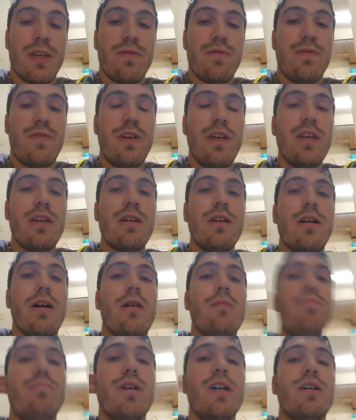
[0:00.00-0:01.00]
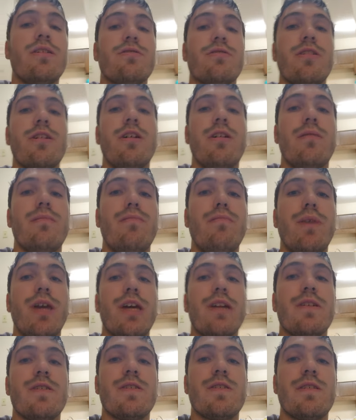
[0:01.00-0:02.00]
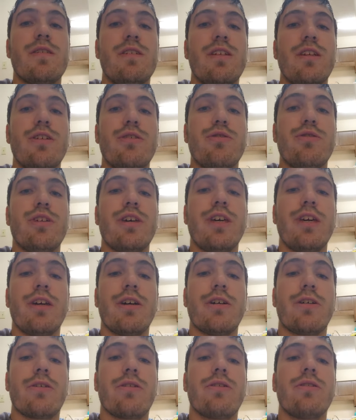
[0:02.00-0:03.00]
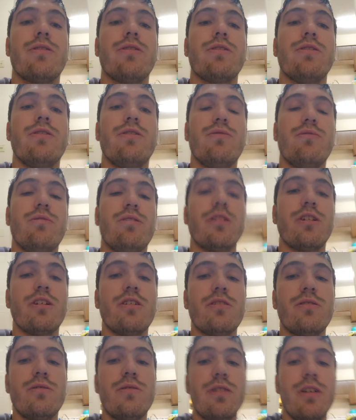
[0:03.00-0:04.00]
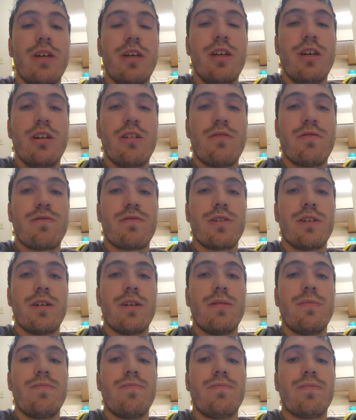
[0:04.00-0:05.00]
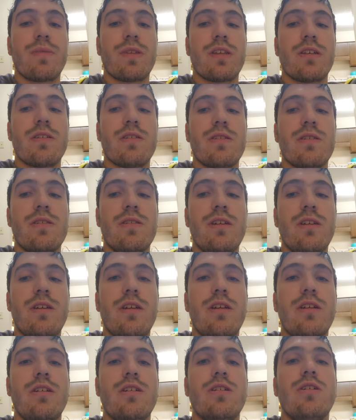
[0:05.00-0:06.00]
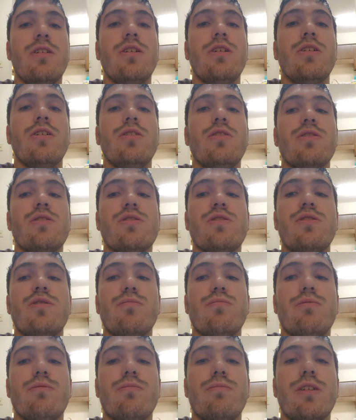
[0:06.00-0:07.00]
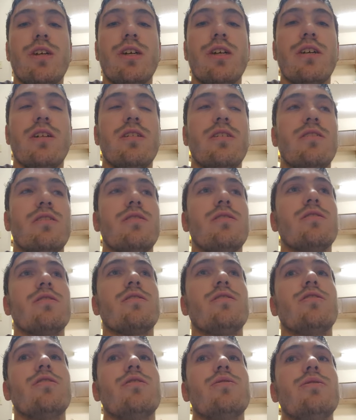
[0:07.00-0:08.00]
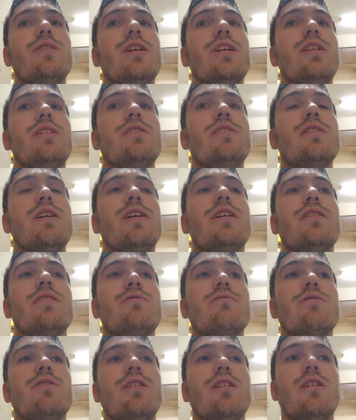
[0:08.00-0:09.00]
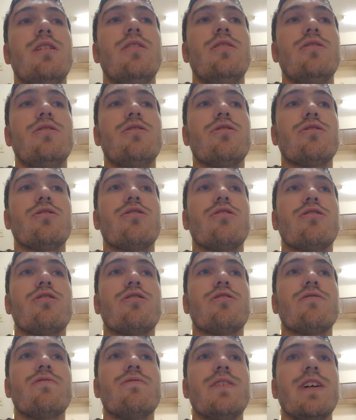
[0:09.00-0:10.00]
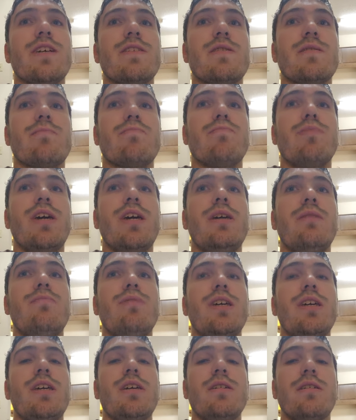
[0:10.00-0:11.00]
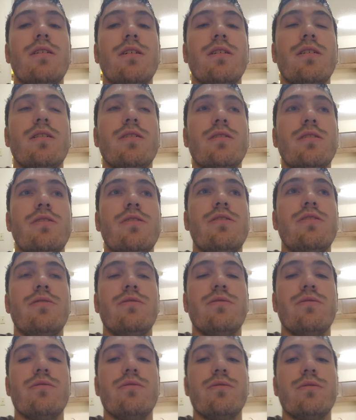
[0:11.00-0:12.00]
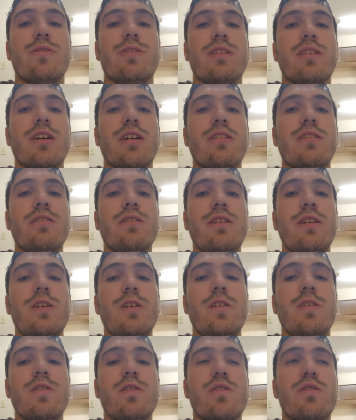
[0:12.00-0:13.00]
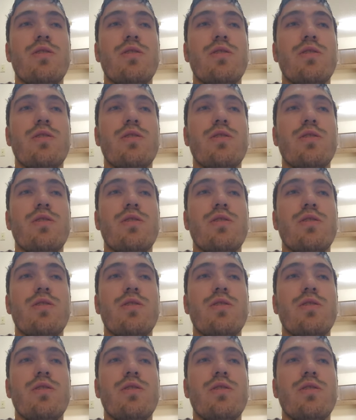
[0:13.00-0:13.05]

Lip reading: Think about Man of Steel here. You go from seeing Superman going down to Earth as a baby to suddenly